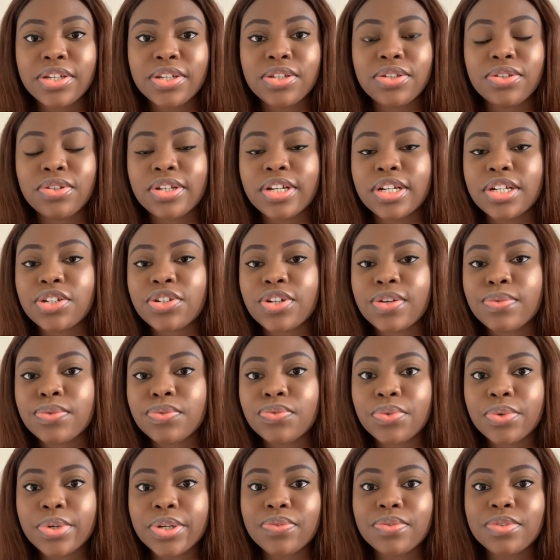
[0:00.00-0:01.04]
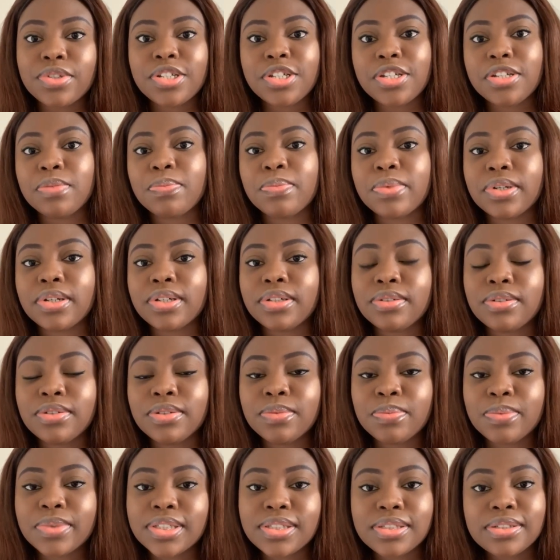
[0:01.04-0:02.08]
you can travel for even cheaper.
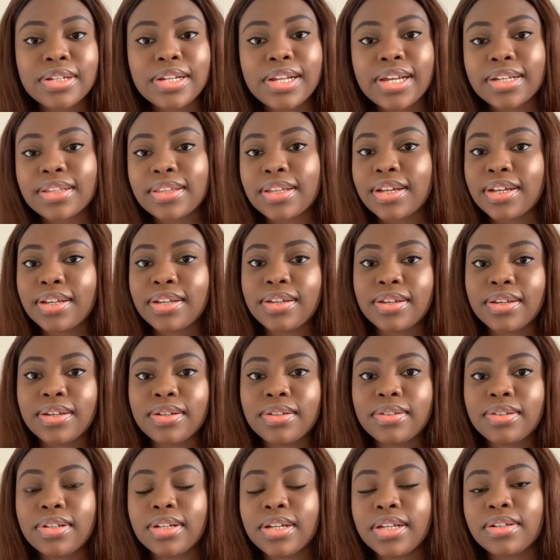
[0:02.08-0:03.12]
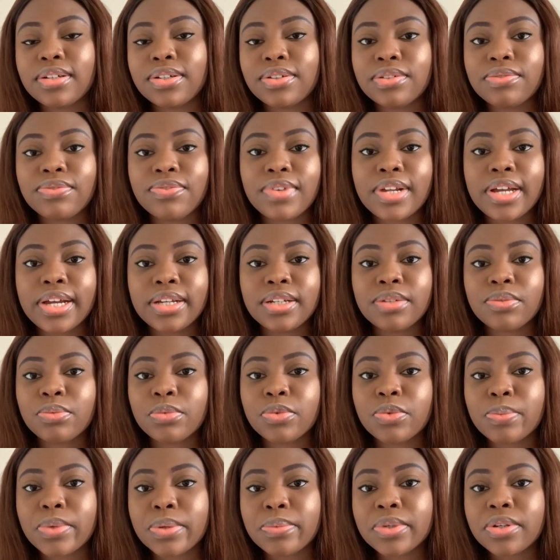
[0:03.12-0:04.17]
Nope, it's not like that here. Like, flying will
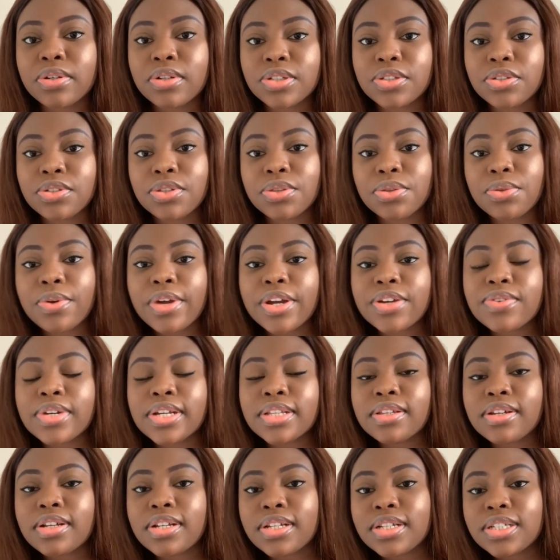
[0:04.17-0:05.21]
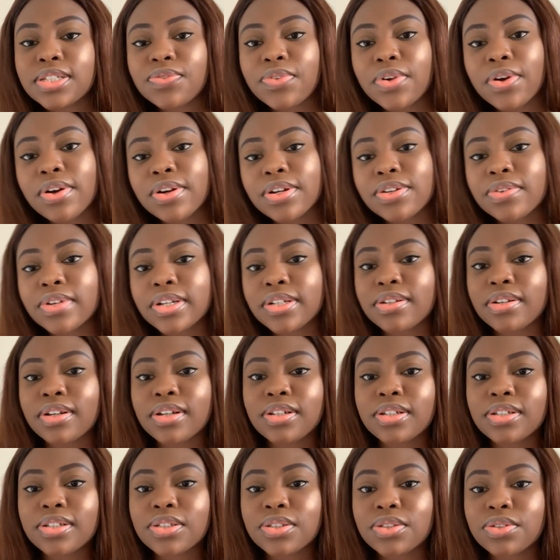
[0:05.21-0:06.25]
probably cost you $300,
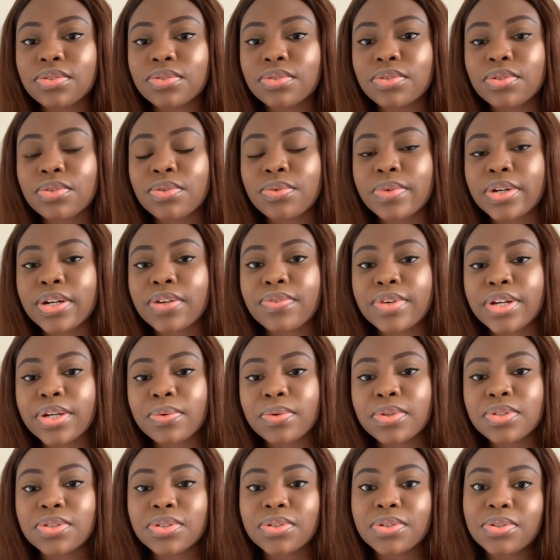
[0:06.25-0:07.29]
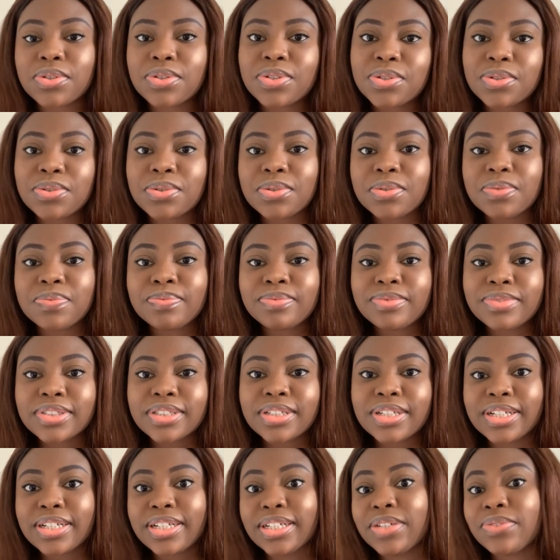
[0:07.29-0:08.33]
$400 to go wherever you want to go to.
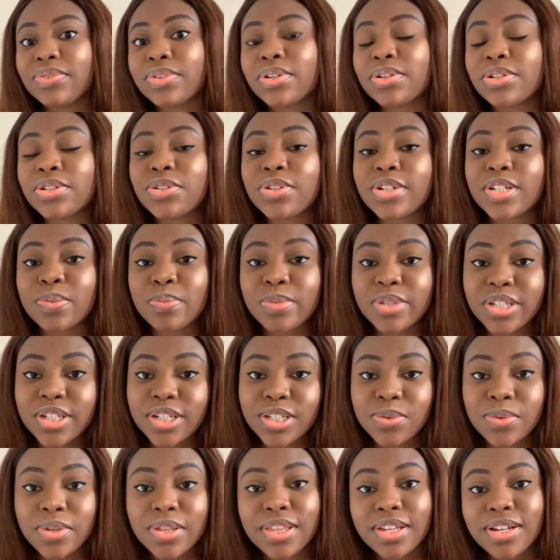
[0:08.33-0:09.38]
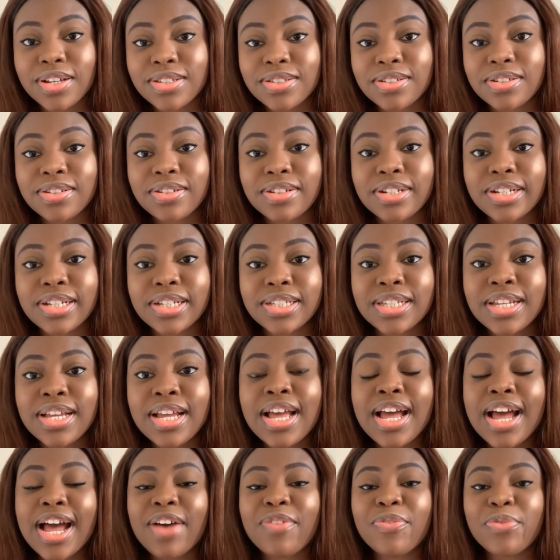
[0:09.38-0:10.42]
It can even cost you as much as $1,000.
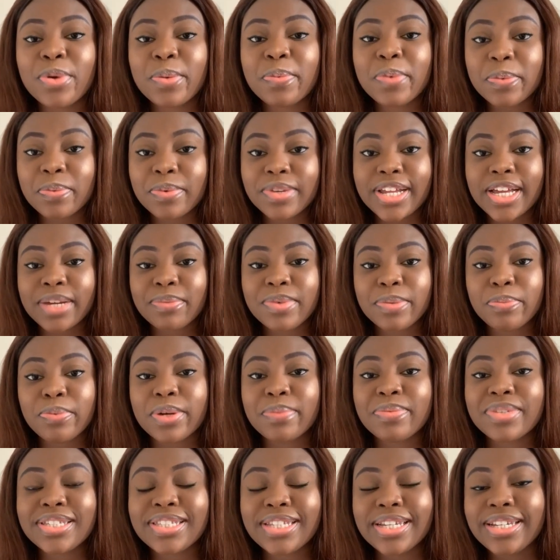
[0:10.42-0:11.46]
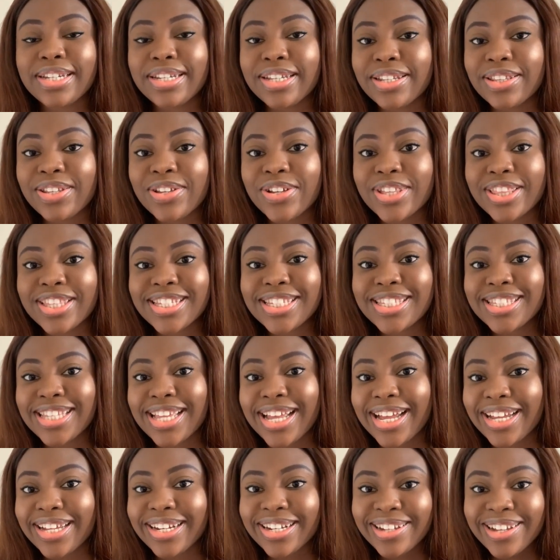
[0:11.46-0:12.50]
And for people like me, probably staying in the other
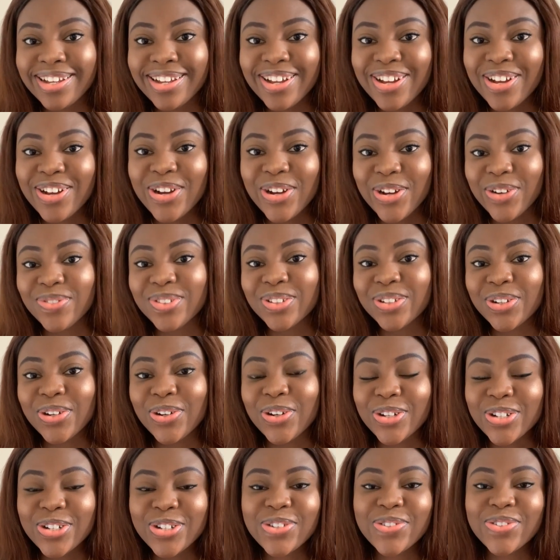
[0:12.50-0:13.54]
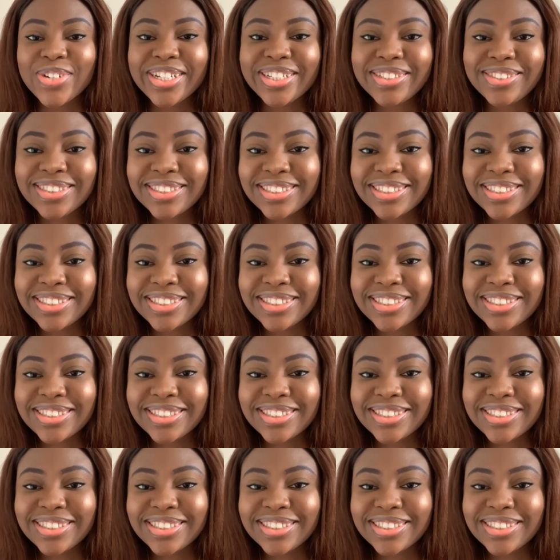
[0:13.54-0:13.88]
side of the country,